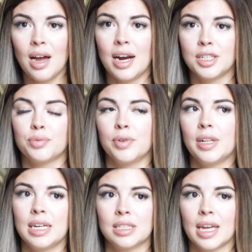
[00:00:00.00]
I just
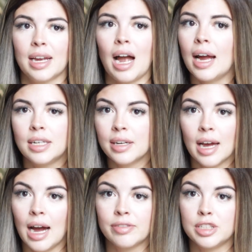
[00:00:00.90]
realized like I didn't
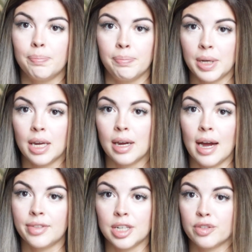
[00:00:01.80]
have to be
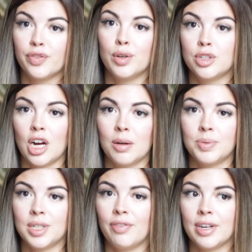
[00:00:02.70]
at these food
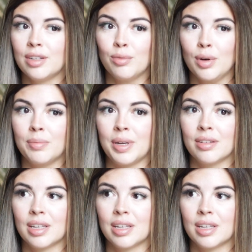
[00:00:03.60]
jobs if I didn't want to be.